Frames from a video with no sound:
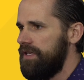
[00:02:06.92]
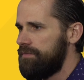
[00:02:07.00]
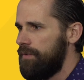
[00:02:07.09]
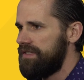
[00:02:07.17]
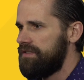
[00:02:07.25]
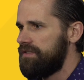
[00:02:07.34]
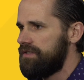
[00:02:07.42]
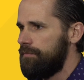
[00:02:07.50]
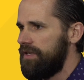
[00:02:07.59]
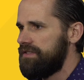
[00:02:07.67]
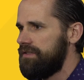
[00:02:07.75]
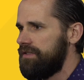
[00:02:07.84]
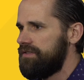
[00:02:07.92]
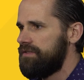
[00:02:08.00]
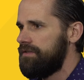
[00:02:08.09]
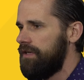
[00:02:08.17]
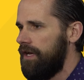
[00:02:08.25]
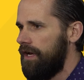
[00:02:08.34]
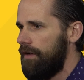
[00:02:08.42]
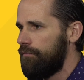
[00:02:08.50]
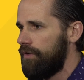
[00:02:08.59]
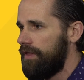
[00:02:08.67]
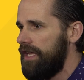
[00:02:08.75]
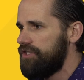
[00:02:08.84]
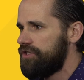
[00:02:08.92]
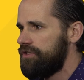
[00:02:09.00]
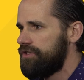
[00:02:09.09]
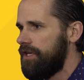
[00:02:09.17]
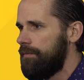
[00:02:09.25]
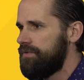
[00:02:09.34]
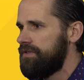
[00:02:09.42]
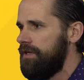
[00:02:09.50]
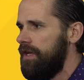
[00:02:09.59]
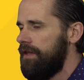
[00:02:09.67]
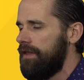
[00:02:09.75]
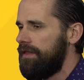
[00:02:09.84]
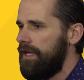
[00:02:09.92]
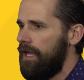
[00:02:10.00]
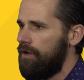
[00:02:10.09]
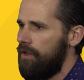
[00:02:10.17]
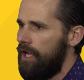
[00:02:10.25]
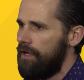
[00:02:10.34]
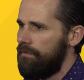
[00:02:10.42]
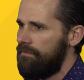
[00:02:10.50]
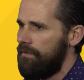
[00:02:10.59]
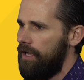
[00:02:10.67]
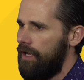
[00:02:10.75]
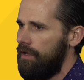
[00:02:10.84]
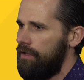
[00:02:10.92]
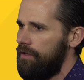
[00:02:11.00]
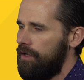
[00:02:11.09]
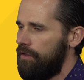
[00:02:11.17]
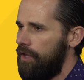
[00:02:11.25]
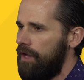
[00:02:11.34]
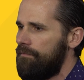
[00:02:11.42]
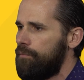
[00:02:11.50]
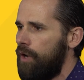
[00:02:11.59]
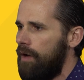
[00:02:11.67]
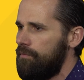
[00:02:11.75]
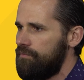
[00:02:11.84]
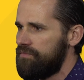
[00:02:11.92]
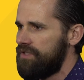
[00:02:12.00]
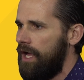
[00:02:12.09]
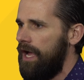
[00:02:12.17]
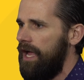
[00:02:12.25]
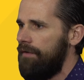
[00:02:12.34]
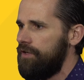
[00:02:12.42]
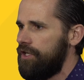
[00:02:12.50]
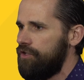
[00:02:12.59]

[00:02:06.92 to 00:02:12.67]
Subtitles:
these business-to-business relationships, that they had a lot of problems not having